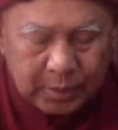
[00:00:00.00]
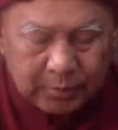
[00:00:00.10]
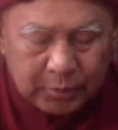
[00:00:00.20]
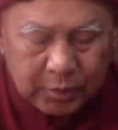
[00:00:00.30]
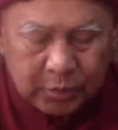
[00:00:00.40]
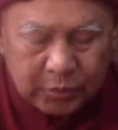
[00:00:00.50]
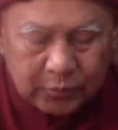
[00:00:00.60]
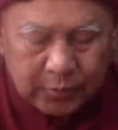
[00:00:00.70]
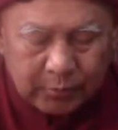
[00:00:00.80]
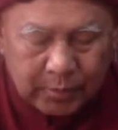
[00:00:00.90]
Because
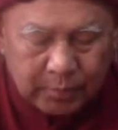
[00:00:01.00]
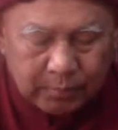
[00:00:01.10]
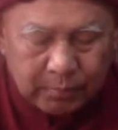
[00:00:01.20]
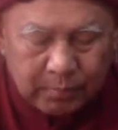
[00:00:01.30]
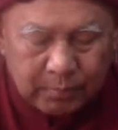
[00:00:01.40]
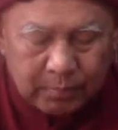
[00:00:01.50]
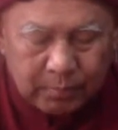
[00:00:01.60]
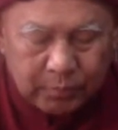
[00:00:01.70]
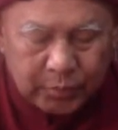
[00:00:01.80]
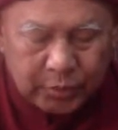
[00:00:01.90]
from the
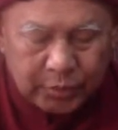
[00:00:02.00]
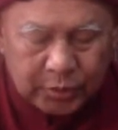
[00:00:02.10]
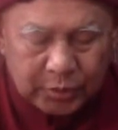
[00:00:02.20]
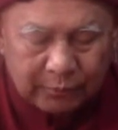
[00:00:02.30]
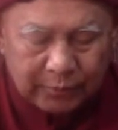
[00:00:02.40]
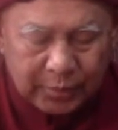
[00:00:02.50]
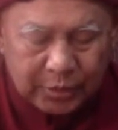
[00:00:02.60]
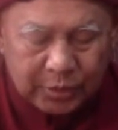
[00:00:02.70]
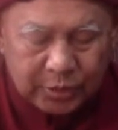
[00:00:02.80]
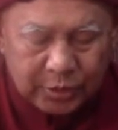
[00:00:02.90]
Buddhist
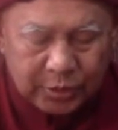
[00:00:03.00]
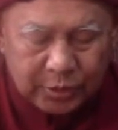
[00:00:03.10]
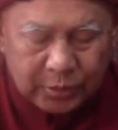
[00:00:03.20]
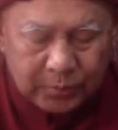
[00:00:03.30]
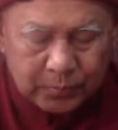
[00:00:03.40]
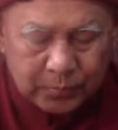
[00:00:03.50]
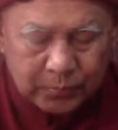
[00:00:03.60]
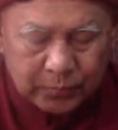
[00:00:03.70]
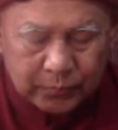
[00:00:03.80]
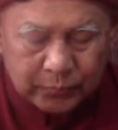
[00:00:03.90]
definition,
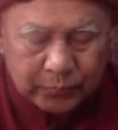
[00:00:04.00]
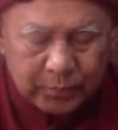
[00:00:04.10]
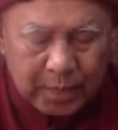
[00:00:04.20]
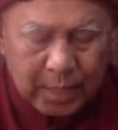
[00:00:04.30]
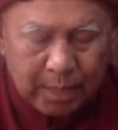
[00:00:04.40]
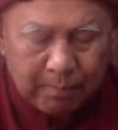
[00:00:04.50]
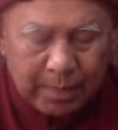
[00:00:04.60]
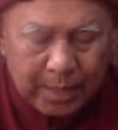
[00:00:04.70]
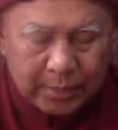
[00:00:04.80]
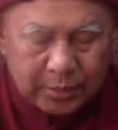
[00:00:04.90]
a
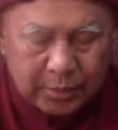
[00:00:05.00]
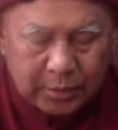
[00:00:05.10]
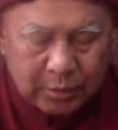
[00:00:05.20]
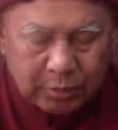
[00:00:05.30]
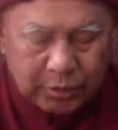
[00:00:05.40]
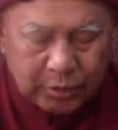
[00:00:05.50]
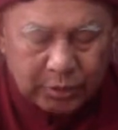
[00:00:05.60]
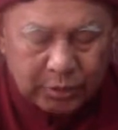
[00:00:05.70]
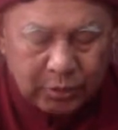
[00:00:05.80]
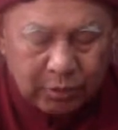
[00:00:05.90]
matter
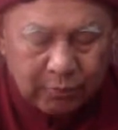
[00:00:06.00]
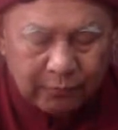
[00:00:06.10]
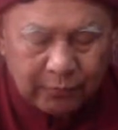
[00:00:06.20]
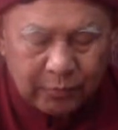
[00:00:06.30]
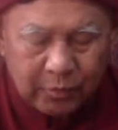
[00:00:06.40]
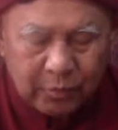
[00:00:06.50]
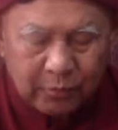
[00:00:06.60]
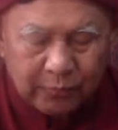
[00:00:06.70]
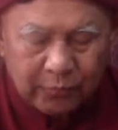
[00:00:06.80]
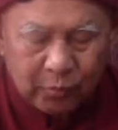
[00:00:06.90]
consists of
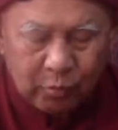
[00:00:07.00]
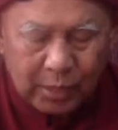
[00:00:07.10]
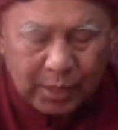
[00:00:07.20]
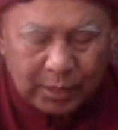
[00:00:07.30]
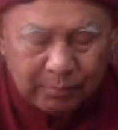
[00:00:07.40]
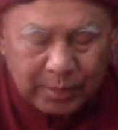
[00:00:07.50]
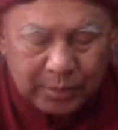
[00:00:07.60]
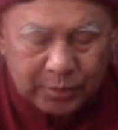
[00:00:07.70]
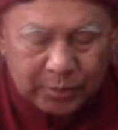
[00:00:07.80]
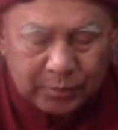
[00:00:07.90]
four
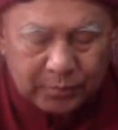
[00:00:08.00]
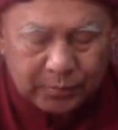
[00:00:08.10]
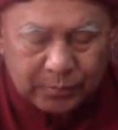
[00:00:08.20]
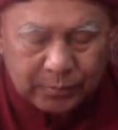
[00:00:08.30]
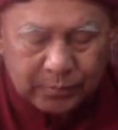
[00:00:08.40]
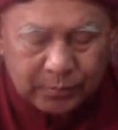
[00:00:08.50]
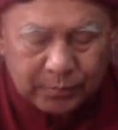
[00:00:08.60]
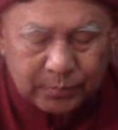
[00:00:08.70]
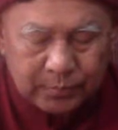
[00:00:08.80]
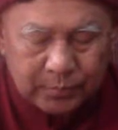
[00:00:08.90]
elements,
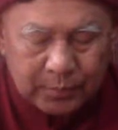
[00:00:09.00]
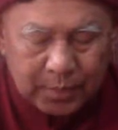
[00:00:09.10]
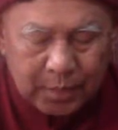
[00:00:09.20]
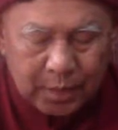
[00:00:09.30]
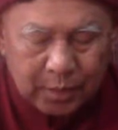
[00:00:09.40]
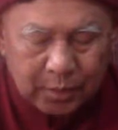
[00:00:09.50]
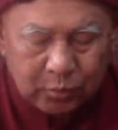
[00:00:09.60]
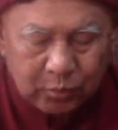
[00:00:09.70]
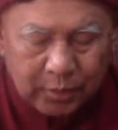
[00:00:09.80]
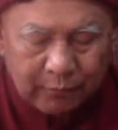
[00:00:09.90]
earth,
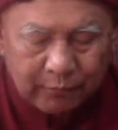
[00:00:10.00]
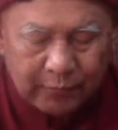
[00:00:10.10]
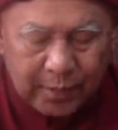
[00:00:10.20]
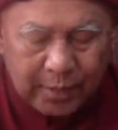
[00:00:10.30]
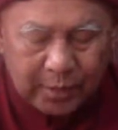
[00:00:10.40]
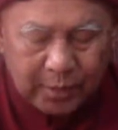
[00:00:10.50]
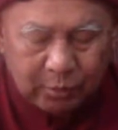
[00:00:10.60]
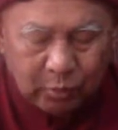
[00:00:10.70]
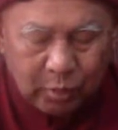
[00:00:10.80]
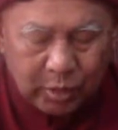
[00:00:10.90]
wind, fire,
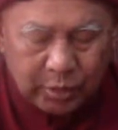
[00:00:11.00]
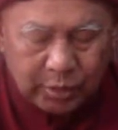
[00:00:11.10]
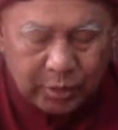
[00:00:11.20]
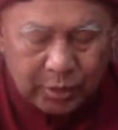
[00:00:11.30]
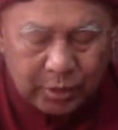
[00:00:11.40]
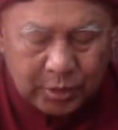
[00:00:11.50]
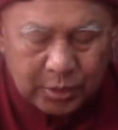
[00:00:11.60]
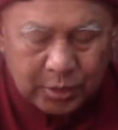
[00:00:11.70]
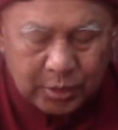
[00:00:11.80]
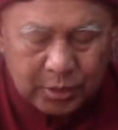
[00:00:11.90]
and water.
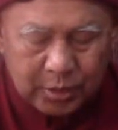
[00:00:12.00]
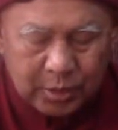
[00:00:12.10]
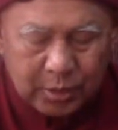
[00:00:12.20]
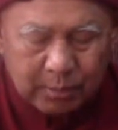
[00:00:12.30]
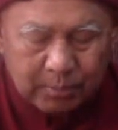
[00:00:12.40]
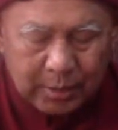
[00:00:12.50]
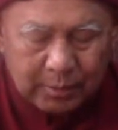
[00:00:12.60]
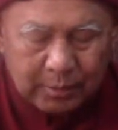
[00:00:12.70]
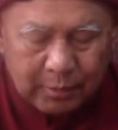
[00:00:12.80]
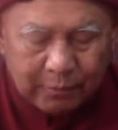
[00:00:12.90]

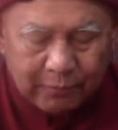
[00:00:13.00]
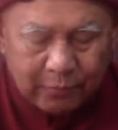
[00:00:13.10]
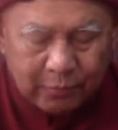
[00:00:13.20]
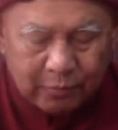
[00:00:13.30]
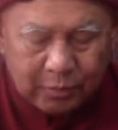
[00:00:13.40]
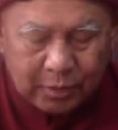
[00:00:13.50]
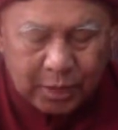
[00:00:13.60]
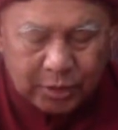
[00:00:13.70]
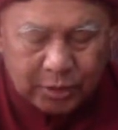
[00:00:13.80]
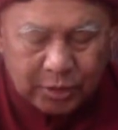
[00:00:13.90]
But for
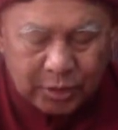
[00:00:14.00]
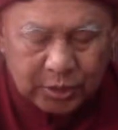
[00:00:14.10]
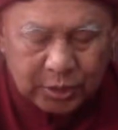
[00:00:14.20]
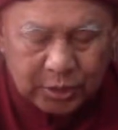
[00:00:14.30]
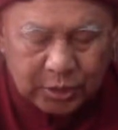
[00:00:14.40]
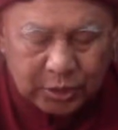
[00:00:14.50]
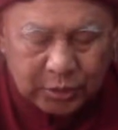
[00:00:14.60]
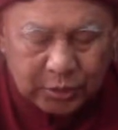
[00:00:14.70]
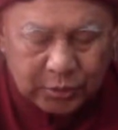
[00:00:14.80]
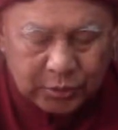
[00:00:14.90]
touch
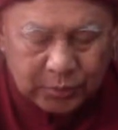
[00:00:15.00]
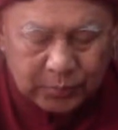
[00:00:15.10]
sensations